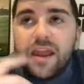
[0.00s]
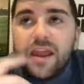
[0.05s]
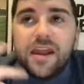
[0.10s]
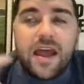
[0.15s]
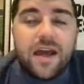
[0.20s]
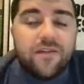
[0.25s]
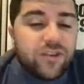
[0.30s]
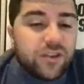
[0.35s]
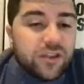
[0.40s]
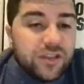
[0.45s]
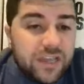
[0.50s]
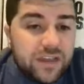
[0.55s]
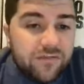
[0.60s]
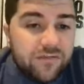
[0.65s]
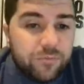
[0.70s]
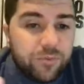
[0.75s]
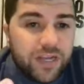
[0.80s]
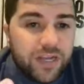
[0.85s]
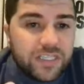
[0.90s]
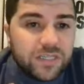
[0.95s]
He'd have to
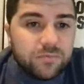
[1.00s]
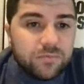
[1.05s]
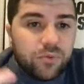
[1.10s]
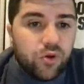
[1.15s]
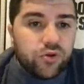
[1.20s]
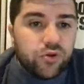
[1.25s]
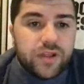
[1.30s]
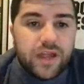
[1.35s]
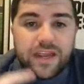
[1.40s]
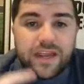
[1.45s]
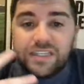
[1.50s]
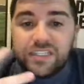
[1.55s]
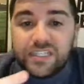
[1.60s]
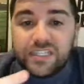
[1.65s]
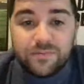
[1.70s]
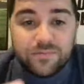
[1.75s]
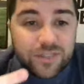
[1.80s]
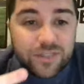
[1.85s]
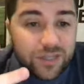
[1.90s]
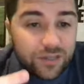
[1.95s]
leave a place in Boulder that he
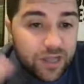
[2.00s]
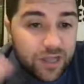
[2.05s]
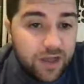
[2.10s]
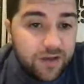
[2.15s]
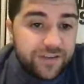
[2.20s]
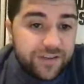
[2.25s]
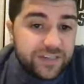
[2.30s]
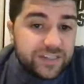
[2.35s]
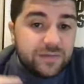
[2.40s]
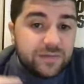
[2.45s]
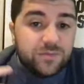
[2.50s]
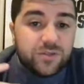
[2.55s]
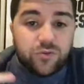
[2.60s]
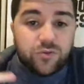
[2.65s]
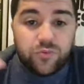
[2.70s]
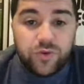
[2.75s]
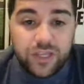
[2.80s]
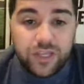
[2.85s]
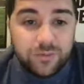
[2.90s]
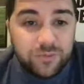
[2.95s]
seems to love. He
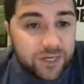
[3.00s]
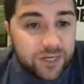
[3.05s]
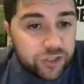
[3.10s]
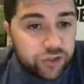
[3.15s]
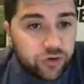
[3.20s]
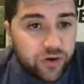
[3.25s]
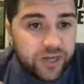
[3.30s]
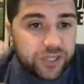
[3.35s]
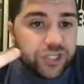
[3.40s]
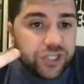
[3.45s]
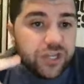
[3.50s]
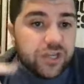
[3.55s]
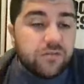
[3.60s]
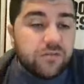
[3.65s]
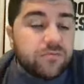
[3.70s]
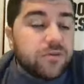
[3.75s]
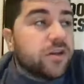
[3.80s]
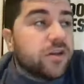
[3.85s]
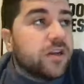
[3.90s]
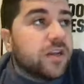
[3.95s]
seems to really be entrenched in
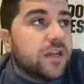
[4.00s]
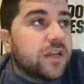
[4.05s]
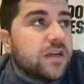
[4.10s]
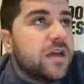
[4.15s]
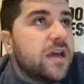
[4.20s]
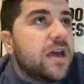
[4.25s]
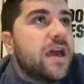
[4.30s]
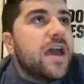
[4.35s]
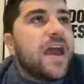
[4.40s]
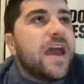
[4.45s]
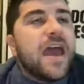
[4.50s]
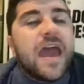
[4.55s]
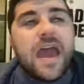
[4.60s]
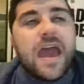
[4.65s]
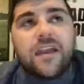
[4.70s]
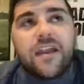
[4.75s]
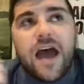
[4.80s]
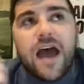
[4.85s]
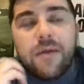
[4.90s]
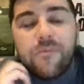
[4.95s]
the community.
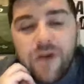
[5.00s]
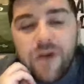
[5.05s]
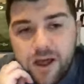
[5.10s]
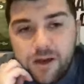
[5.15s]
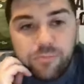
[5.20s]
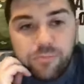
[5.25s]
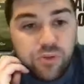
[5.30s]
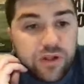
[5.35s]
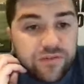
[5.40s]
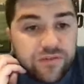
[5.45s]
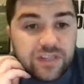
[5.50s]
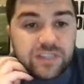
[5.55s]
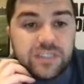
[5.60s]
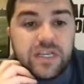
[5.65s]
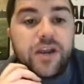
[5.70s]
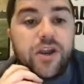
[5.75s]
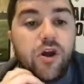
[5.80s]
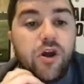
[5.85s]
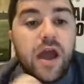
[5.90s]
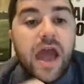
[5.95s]
And I'm not oblivious.
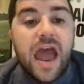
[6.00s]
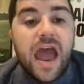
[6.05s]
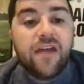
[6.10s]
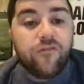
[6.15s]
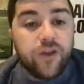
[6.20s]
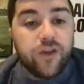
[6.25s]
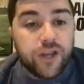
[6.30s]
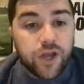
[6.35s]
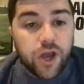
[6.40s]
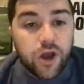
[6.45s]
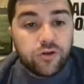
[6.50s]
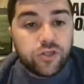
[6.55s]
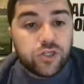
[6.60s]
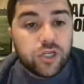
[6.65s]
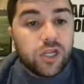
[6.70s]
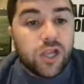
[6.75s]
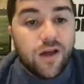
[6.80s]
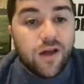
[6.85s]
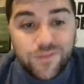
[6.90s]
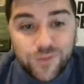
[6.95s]
I know every coach
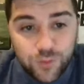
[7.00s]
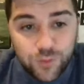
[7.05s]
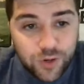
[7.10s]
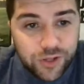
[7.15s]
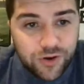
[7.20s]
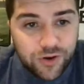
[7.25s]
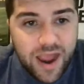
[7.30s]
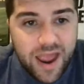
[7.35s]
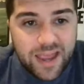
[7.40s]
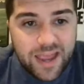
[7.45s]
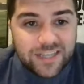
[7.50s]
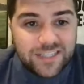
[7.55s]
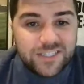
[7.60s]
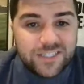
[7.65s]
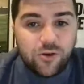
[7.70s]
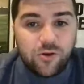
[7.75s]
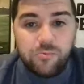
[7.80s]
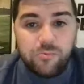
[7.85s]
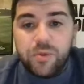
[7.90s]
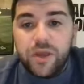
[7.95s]
loves where they're at
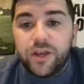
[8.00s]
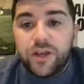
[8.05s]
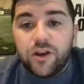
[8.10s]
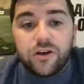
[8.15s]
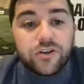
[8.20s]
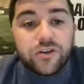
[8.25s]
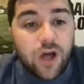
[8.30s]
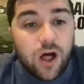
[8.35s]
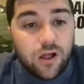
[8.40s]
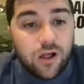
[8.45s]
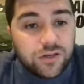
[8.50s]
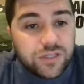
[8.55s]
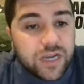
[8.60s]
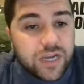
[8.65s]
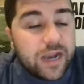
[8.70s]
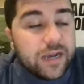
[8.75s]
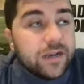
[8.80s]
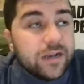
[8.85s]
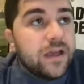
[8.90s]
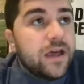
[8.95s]
until a bigger dollar
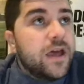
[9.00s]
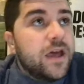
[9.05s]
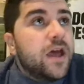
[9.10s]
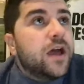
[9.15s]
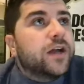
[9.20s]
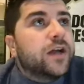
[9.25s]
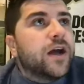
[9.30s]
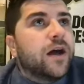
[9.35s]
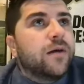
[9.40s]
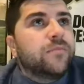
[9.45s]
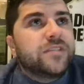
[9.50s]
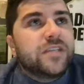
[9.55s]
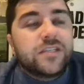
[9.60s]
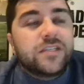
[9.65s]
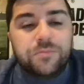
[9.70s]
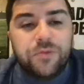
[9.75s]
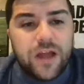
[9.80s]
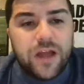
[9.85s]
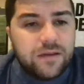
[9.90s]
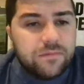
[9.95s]
sign comes
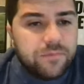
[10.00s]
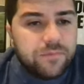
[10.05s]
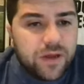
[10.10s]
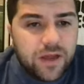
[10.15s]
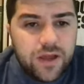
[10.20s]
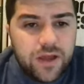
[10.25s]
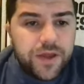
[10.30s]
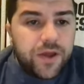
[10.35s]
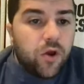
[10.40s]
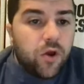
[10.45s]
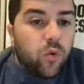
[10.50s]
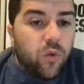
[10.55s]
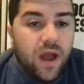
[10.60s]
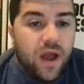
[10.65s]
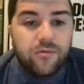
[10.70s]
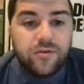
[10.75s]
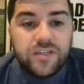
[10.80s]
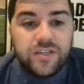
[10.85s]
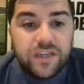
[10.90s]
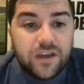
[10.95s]
into play. But
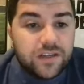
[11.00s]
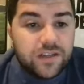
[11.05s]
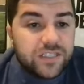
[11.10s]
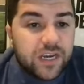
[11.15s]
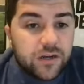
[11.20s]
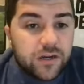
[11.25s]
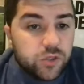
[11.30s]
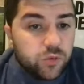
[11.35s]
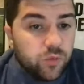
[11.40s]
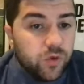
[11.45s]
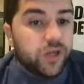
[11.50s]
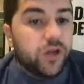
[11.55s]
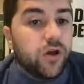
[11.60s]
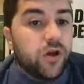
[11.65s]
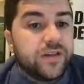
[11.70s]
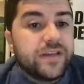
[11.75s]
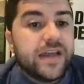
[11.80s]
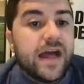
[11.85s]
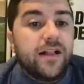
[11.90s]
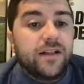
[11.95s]
why would Deion Sanders want to go
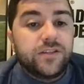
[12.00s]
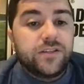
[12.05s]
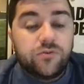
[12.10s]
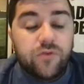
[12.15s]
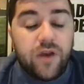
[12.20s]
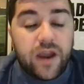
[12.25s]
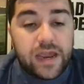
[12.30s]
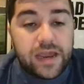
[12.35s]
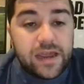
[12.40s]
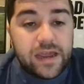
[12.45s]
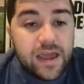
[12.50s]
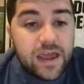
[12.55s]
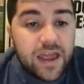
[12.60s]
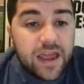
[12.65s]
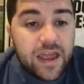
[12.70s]
to Dallas, right?